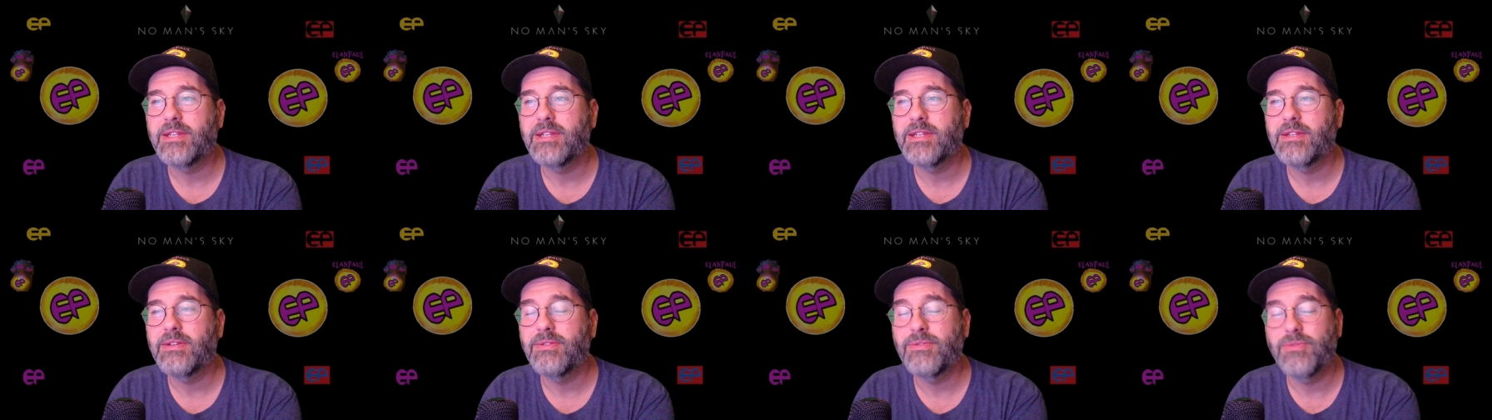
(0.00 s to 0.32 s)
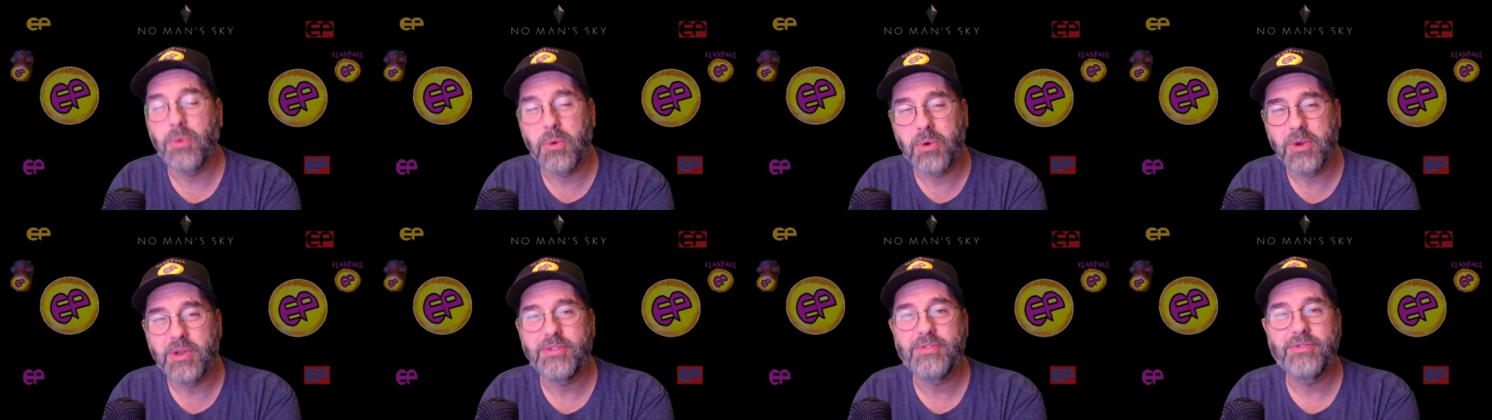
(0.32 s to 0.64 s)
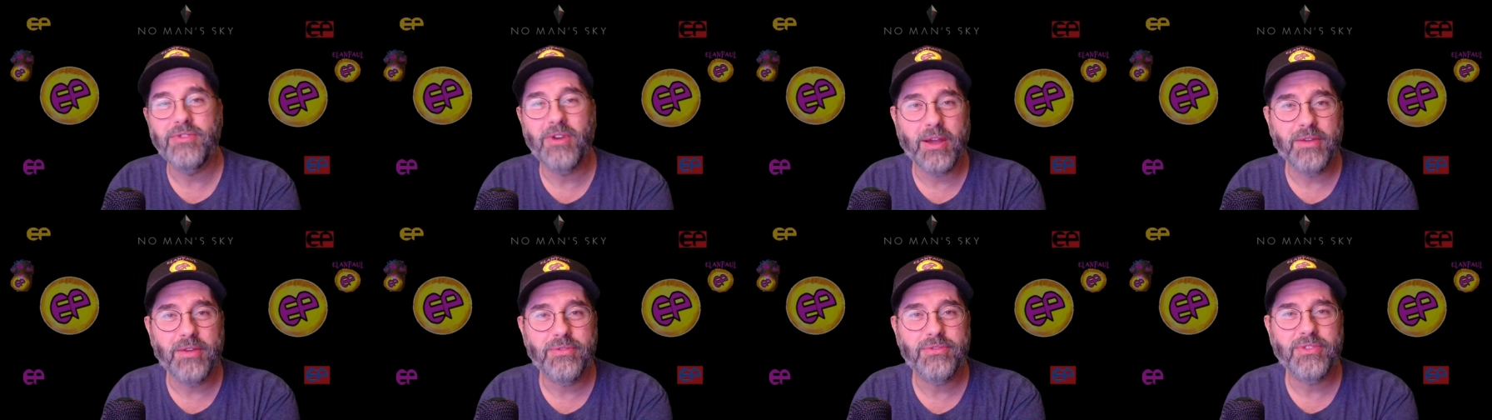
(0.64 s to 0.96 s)

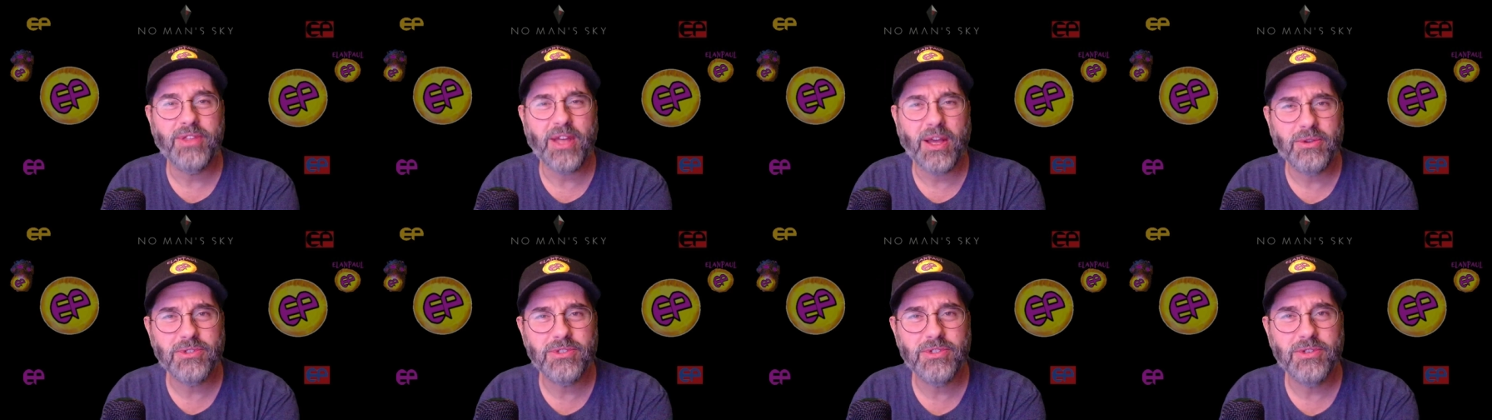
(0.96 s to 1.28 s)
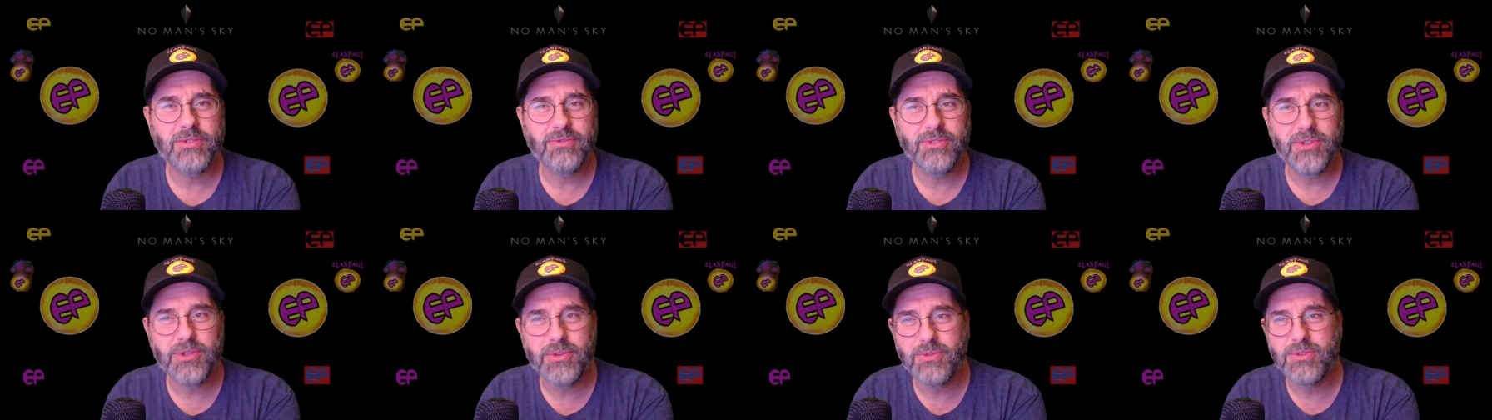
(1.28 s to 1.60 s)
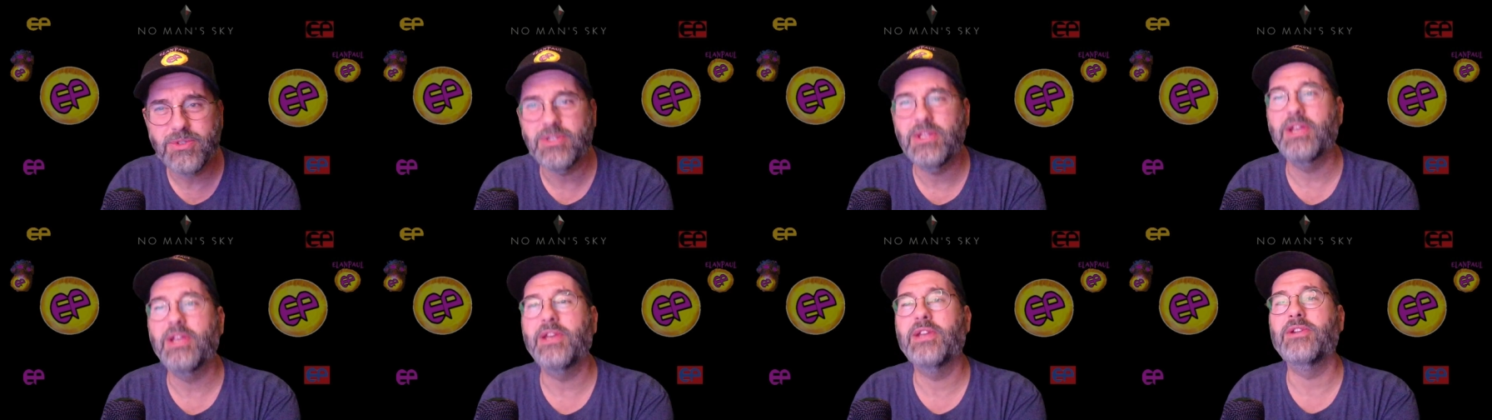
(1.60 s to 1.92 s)
45,000
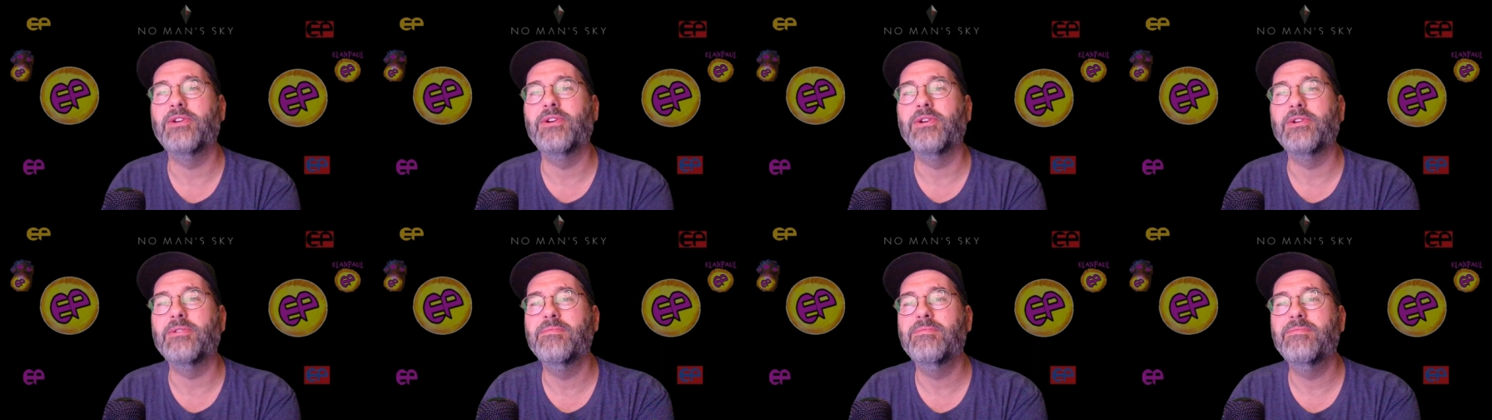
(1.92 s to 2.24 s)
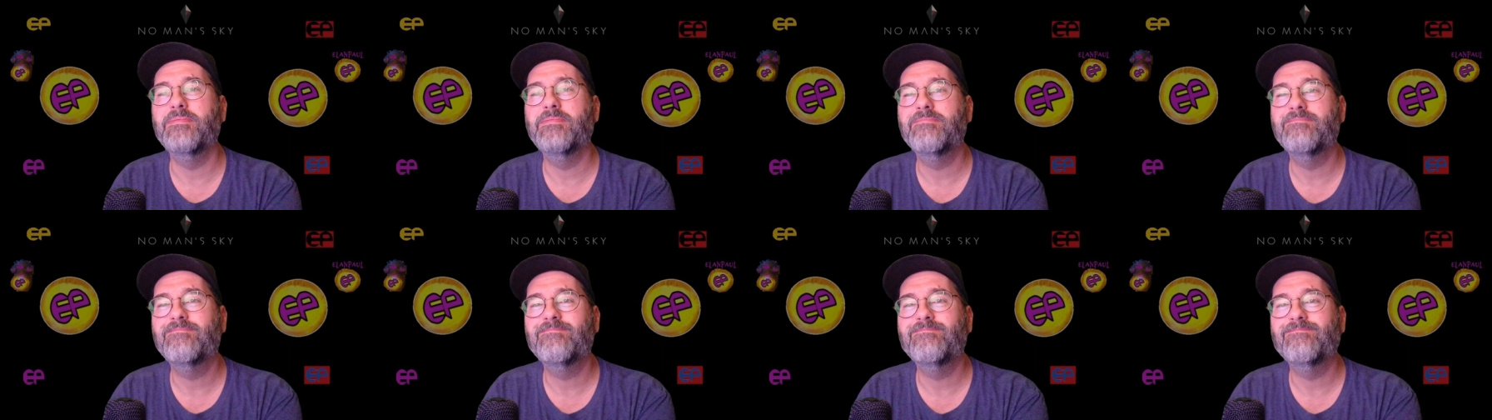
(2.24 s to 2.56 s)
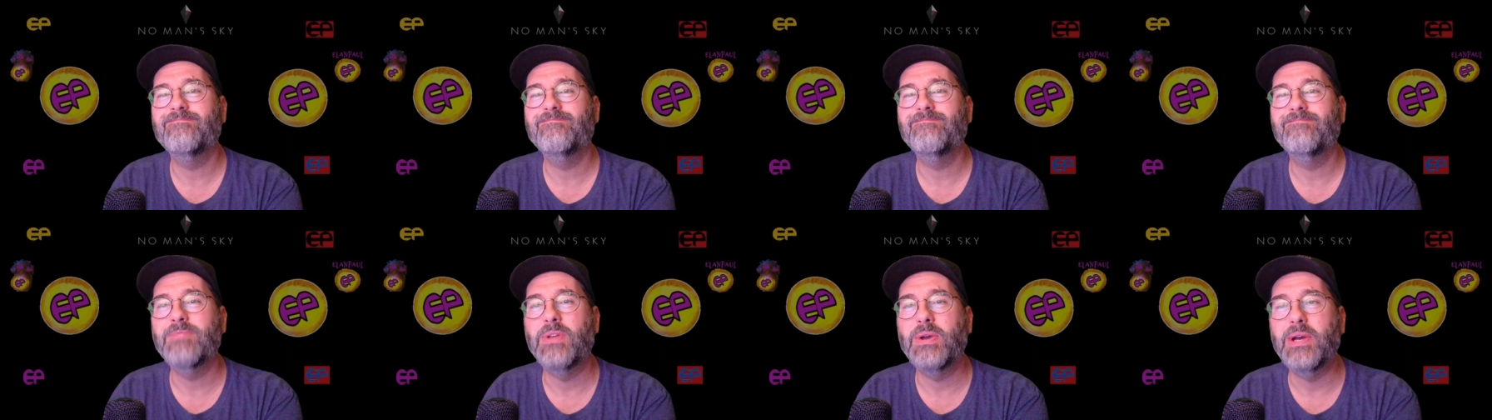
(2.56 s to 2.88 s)
views later,
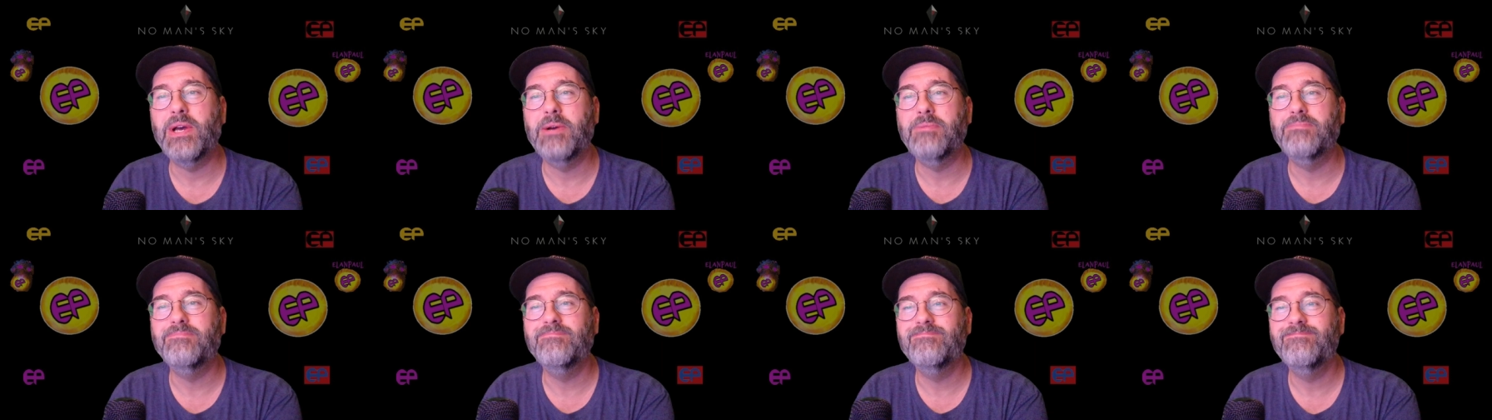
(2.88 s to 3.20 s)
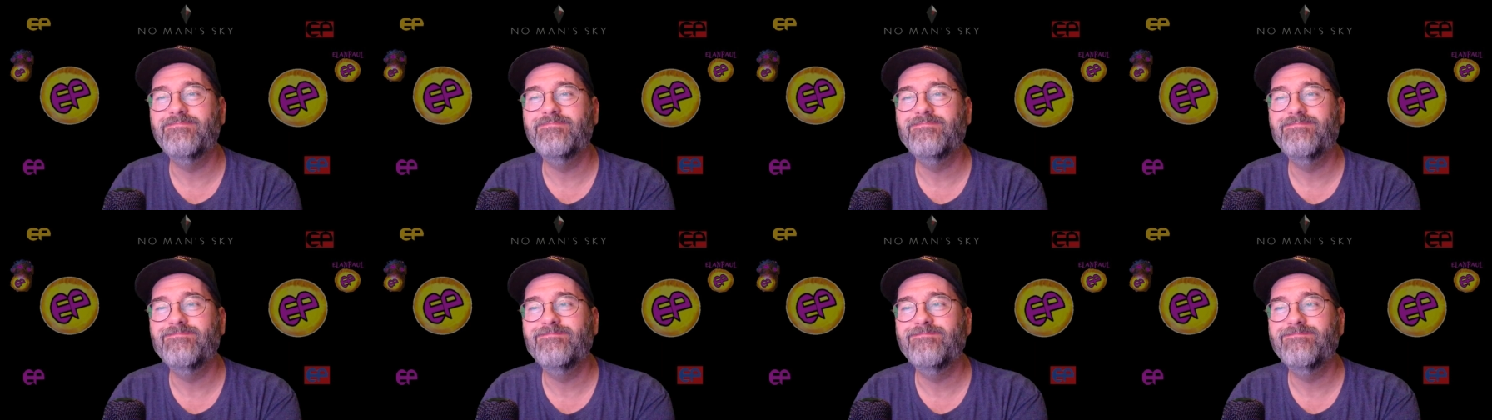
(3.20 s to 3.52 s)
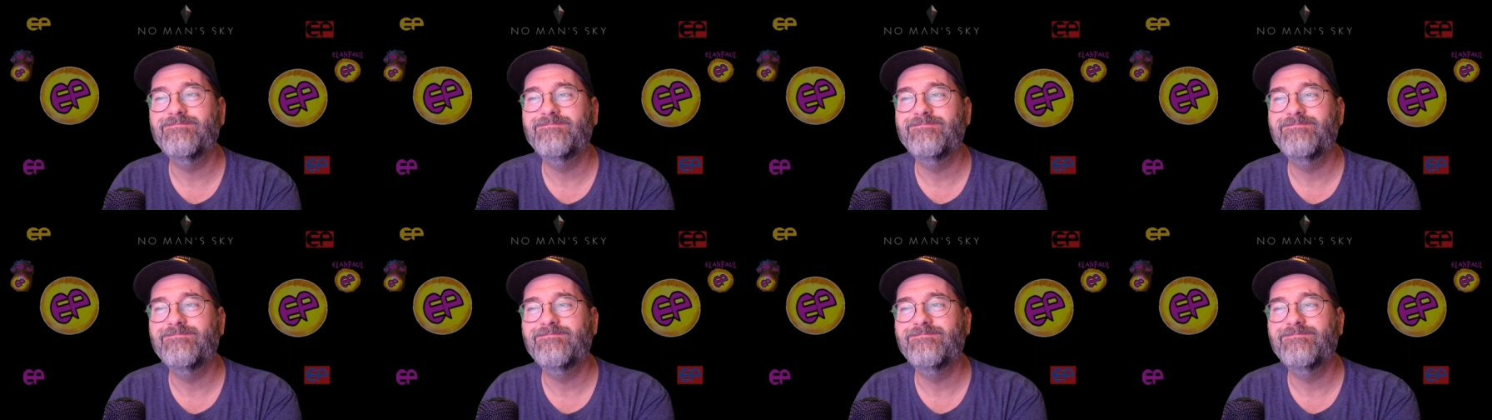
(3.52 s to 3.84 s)
well,
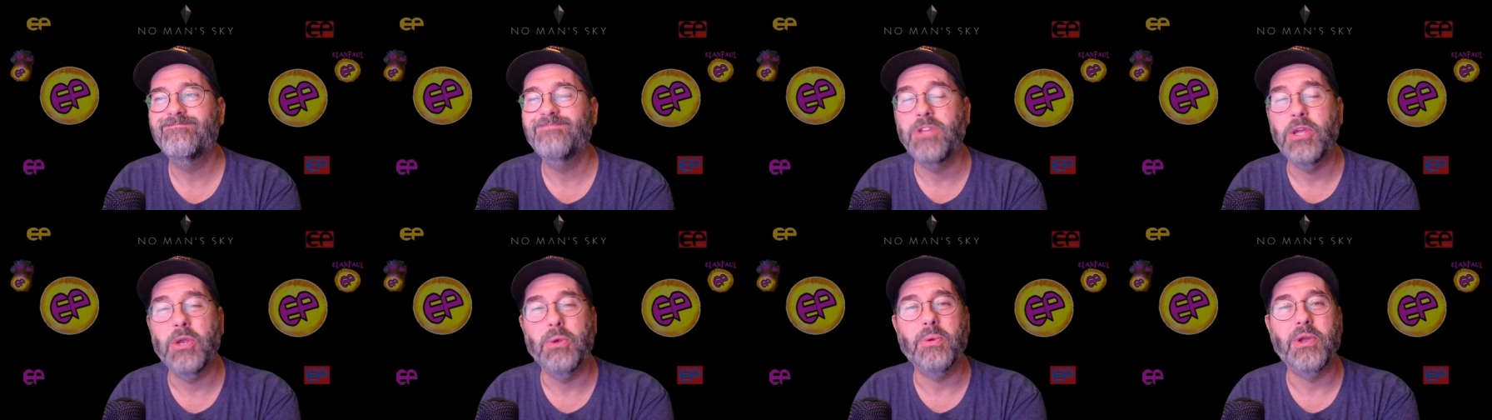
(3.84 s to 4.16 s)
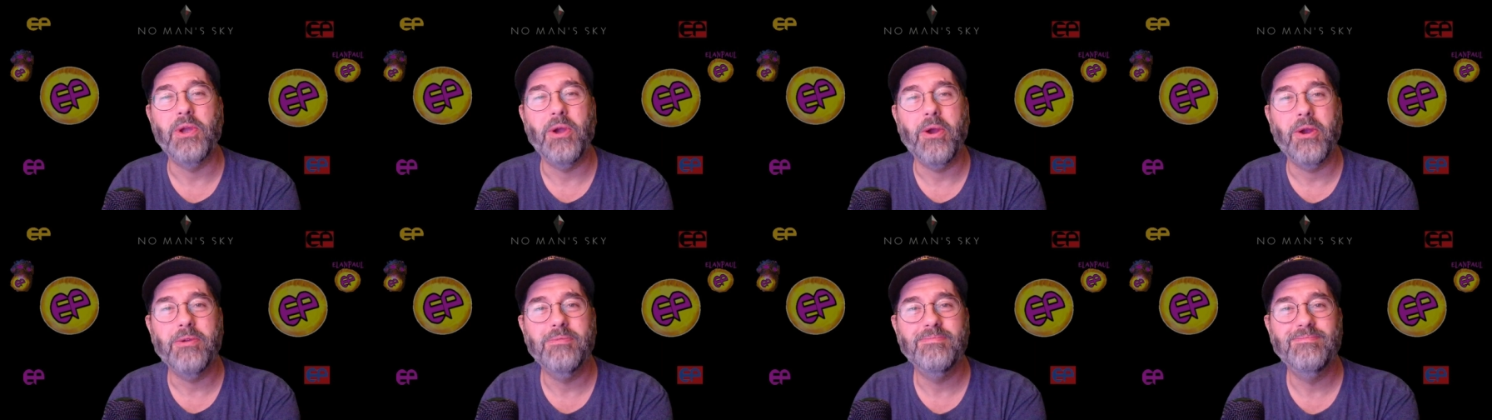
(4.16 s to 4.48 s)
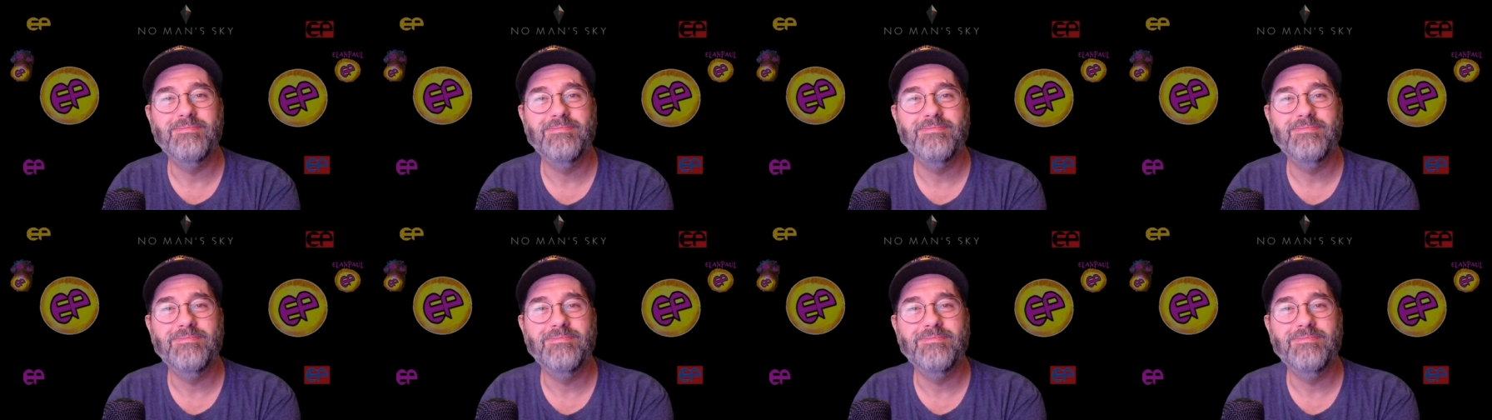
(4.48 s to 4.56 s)
here we are.